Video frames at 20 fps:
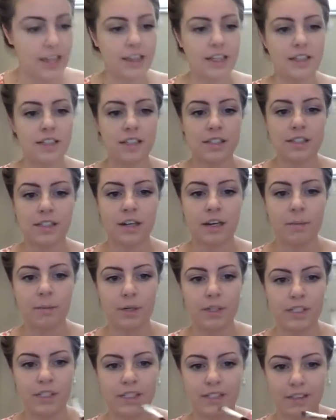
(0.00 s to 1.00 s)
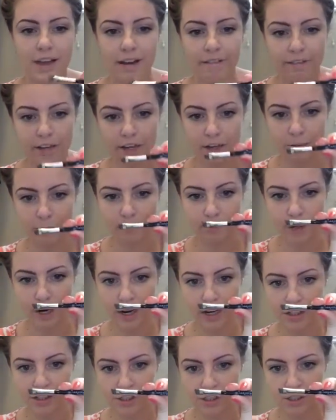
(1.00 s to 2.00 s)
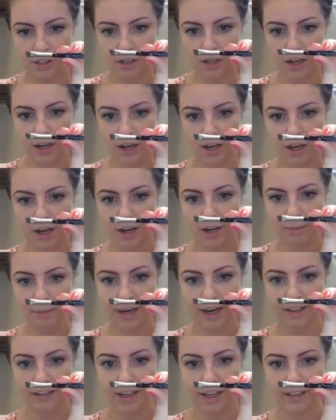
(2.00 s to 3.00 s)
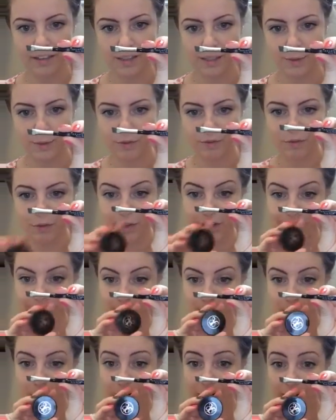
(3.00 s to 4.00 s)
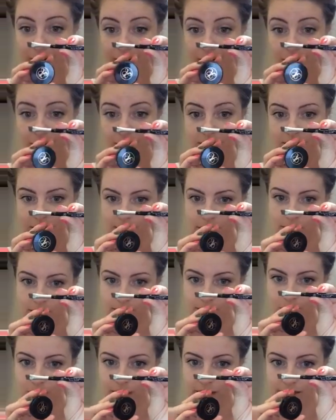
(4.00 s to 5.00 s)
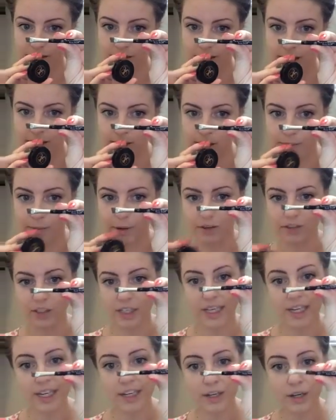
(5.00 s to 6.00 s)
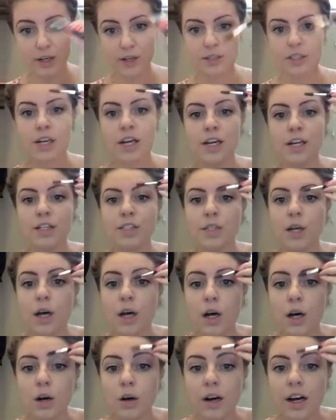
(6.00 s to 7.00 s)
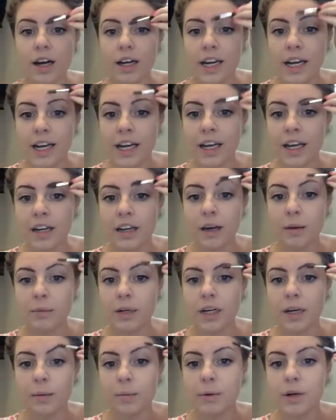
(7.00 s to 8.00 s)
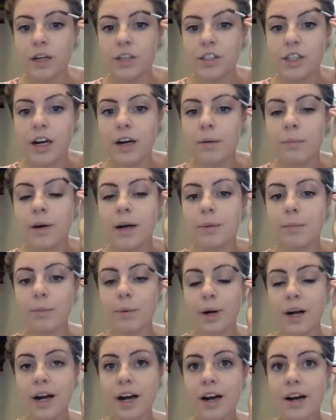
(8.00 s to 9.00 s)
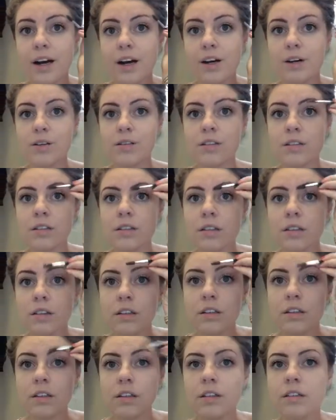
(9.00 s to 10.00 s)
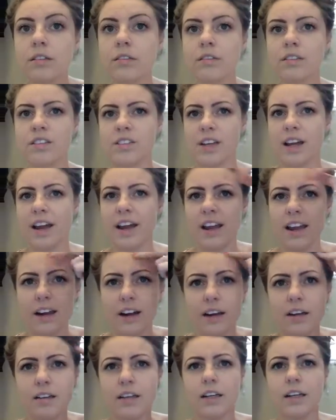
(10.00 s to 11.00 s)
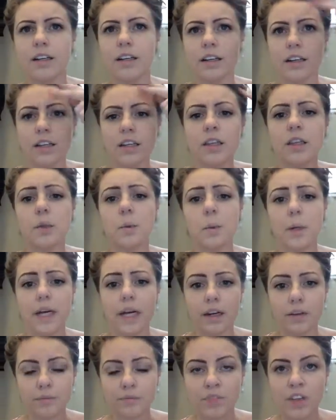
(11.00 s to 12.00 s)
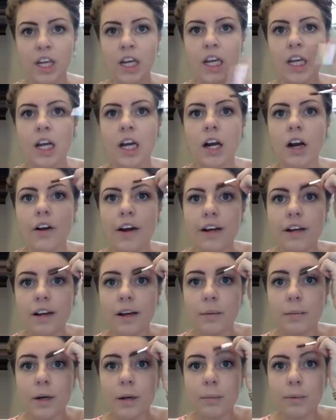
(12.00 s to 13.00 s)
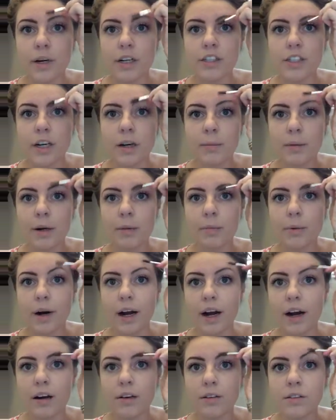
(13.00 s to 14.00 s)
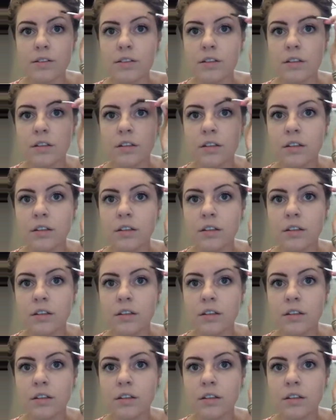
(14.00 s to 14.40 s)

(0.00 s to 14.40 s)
This is the number 7 brush. I like this one for this product. It's also Anastasia Beverly Hills. So again, I'm gonna brush out my brows. There's a hair like in the way. All right, I'm gonna brush out my brows